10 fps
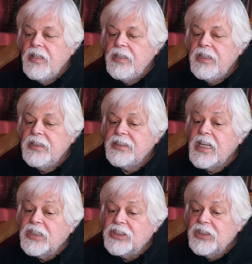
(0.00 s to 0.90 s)
The
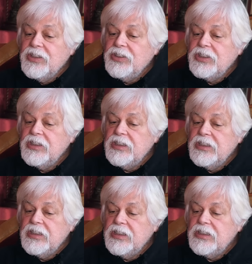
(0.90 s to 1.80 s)
second solution
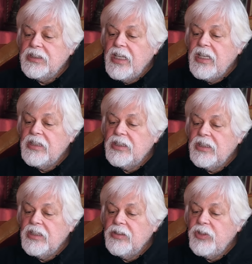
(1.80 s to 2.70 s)
is
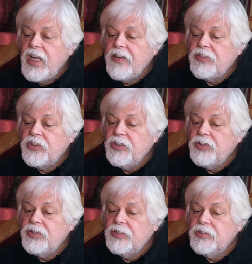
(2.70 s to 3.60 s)
that we have
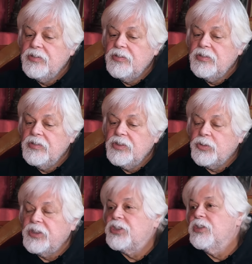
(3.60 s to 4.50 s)
to
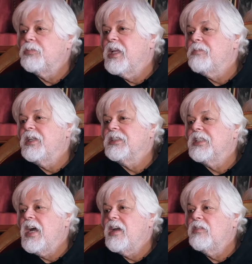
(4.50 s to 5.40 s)
switch to a plant-based
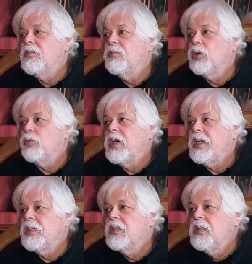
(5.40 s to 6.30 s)
diet
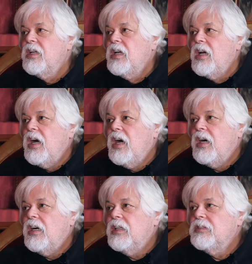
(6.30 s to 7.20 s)
worldwide.
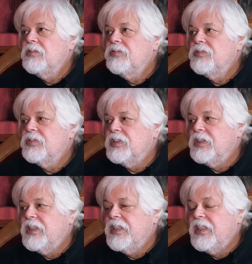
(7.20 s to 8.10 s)

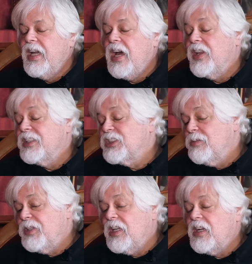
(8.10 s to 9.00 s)
How that's
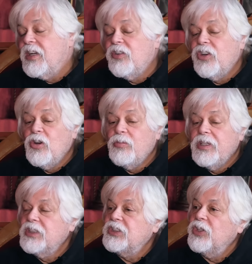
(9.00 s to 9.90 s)
going to be done, I don't know,
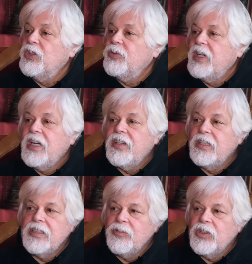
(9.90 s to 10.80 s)
but it's the only way I
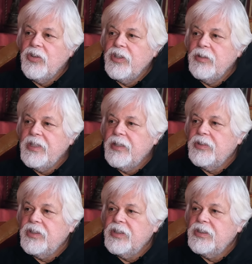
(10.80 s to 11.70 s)
think that we're going to be
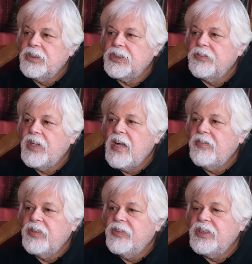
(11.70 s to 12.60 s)
able to
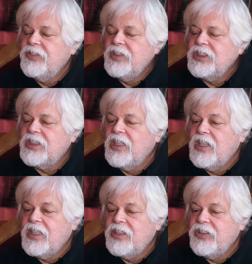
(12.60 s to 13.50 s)
survive. But we just
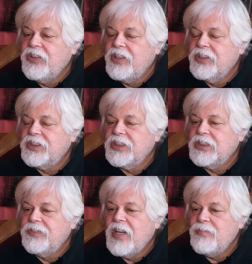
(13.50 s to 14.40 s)
cannot continue to kill
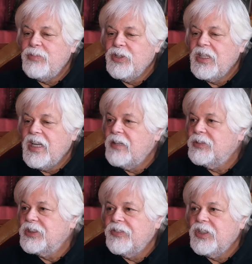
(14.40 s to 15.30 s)
65 billion
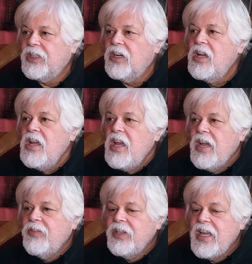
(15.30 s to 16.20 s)
animals every year,
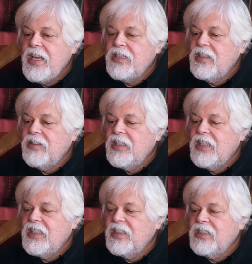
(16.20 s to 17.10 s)
and we can't
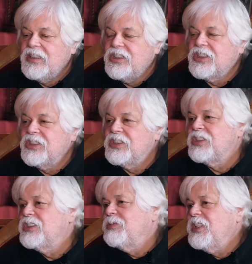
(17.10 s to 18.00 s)
just
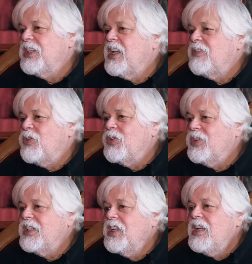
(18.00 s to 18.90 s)
simply cannot
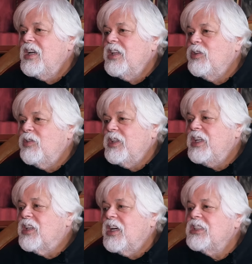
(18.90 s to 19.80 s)
afford,
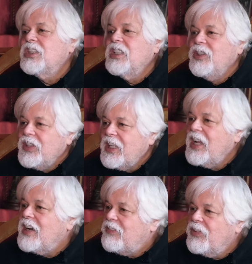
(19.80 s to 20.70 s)
ecologically, we
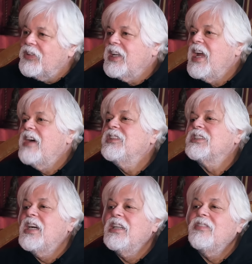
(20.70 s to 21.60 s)
cannot afford to have this
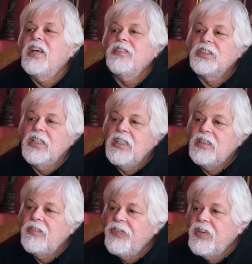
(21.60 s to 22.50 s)
kind of lifestyle.